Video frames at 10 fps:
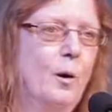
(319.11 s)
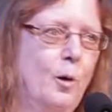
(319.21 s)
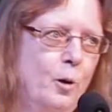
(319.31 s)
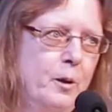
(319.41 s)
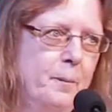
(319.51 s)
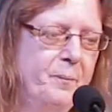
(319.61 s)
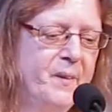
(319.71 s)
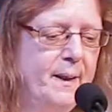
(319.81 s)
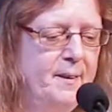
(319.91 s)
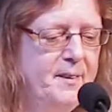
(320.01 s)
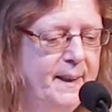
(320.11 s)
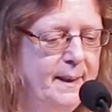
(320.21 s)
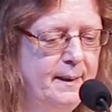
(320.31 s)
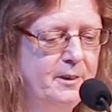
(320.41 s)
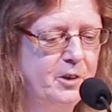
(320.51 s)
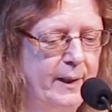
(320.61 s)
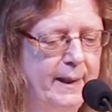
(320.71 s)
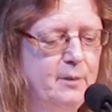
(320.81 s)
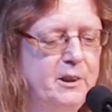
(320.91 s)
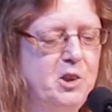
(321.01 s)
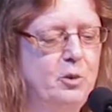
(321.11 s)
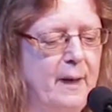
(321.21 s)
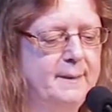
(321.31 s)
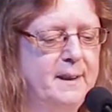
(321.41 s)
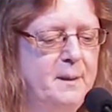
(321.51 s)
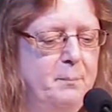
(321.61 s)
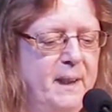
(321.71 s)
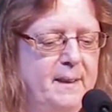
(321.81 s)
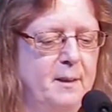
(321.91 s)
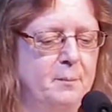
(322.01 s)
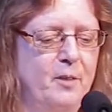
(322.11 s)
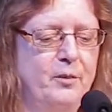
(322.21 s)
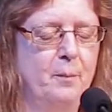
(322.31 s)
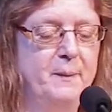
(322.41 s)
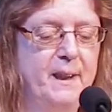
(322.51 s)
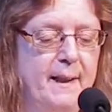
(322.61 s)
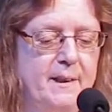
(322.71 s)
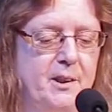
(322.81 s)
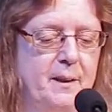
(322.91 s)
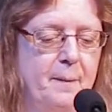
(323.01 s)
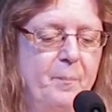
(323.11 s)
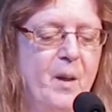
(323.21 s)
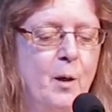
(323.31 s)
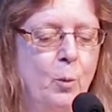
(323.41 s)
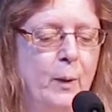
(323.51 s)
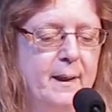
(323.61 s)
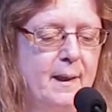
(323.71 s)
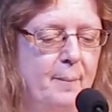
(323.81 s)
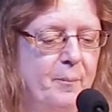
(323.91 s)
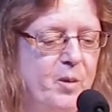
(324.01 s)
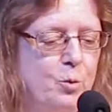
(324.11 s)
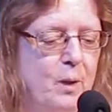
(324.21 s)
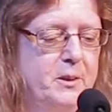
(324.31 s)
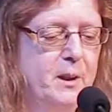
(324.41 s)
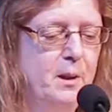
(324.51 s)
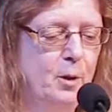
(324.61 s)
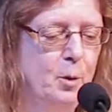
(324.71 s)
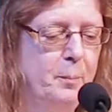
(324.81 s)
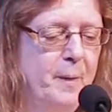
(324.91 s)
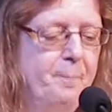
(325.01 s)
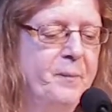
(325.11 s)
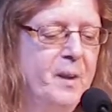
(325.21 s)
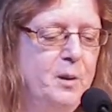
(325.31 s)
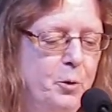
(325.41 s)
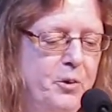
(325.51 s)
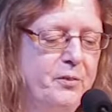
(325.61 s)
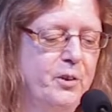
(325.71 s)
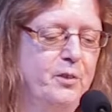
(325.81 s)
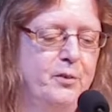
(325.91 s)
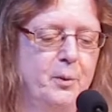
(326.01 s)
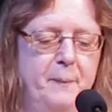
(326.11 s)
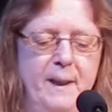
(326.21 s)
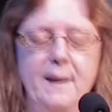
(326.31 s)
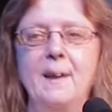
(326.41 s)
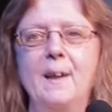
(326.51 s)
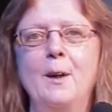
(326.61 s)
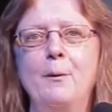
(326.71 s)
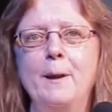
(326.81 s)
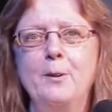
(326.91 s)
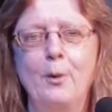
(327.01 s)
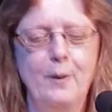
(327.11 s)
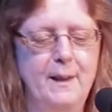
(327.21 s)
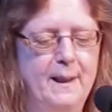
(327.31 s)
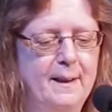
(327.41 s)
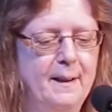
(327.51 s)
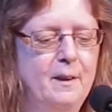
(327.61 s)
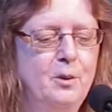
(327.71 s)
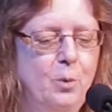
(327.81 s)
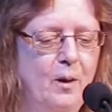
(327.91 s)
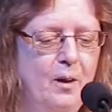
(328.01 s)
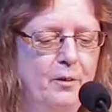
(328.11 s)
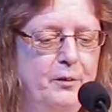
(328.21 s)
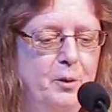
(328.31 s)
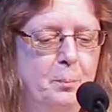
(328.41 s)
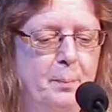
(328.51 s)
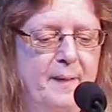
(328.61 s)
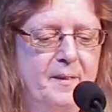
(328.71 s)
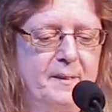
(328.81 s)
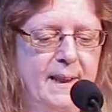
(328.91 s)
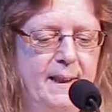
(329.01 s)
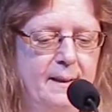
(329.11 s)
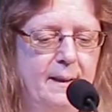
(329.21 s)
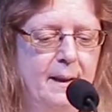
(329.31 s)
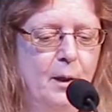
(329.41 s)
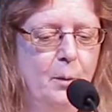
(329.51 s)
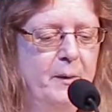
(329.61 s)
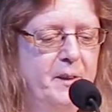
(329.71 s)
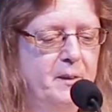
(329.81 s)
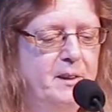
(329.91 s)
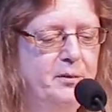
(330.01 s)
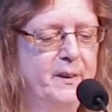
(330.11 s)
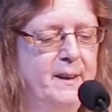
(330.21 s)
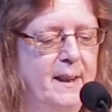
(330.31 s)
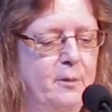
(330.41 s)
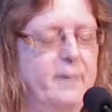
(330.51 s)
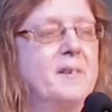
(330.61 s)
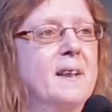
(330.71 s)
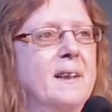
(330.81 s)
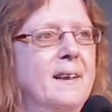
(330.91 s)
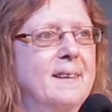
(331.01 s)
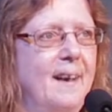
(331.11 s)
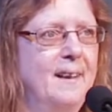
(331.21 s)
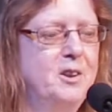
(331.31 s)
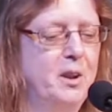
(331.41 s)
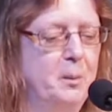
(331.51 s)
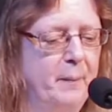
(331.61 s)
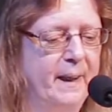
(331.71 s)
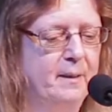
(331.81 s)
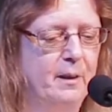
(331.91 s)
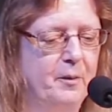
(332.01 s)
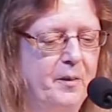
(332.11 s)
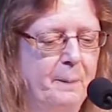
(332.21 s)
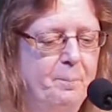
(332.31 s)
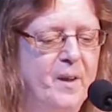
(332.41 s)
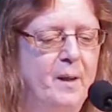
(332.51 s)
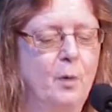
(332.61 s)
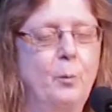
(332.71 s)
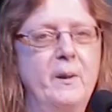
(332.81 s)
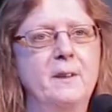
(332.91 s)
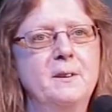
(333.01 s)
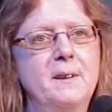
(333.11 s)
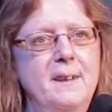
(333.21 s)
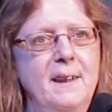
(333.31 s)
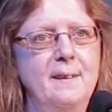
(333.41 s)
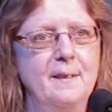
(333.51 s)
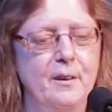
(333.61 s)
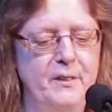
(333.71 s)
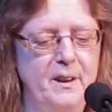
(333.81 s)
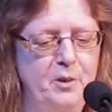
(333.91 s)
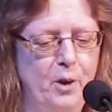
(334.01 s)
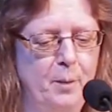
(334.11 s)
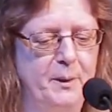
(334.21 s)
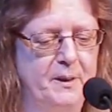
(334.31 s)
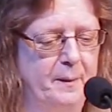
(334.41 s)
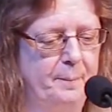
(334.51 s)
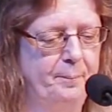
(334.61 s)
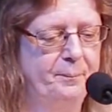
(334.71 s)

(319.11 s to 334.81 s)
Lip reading: Or is the English language rather a medium of communication, welcome throughout the globe, useful for me when talking to all of you present here with your different linguistic and cultural backgrounds, without the need of an interpreter?